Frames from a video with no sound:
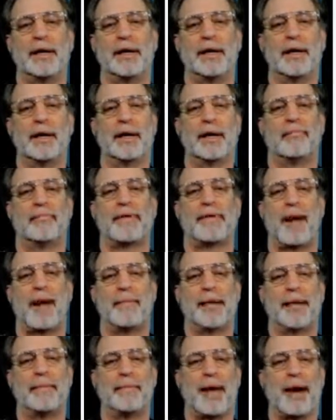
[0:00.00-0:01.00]
probably in
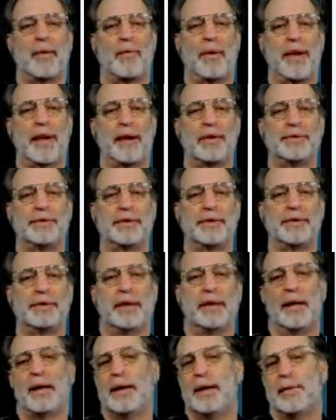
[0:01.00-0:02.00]
about a week or two.
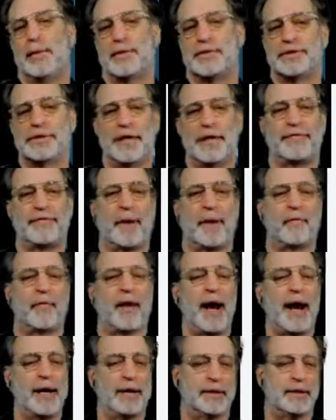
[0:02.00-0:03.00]
We'll see if I'm
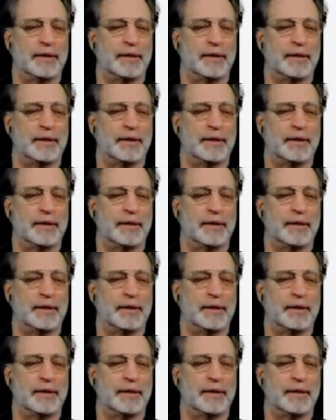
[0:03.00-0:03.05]
right,